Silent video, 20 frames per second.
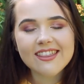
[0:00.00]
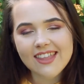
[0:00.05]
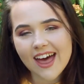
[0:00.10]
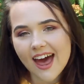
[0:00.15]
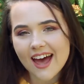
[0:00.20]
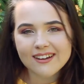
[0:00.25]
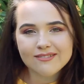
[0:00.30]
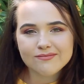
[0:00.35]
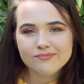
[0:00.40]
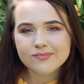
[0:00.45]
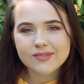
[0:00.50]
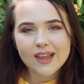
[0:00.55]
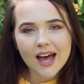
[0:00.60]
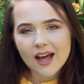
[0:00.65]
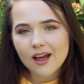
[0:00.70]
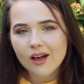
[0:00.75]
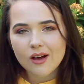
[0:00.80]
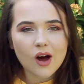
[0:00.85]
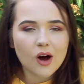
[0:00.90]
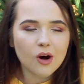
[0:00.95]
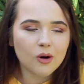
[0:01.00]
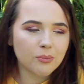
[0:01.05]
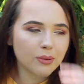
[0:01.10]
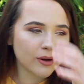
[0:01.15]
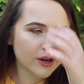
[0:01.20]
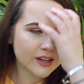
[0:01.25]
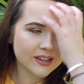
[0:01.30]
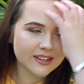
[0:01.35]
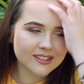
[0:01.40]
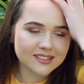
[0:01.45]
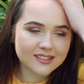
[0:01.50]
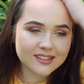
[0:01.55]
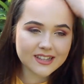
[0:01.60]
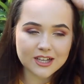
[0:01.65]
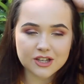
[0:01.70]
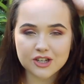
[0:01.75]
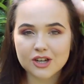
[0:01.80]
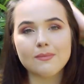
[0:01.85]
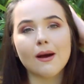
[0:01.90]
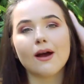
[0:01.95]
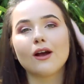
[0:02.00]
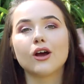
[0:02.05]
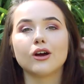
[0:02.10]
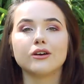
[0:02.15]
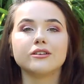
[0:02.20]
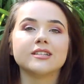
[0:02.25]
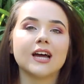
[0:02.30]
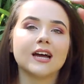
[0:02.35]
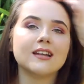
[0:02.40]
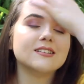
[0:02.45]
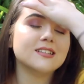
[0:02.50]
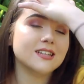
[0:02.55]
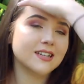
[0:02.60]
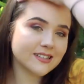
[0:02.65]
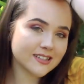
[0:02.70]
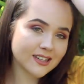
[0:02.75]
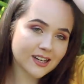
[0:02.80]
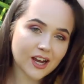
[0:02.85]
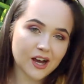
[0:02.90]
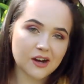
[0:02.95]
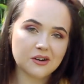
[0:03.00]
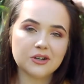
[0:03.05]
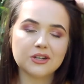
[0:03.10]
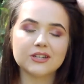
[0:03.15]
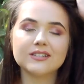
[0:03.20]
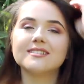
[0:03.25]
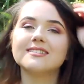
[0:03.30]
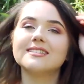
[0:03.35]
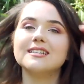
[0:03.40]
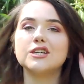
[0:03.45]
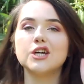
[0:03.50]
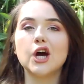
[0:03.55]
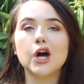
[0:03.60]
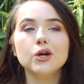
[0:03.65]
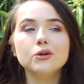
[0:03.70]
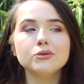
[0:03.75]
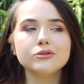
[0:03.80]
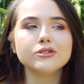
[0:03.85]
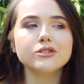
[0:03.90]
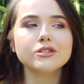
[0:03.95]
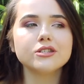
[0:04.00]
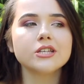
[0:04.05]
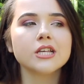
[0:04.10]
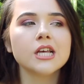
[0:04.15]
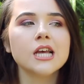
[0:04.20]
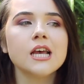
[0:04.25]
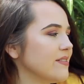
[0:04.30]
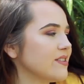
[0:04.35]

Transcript: then that whole book is literally about ghost hunters and a girl who can see ghosts.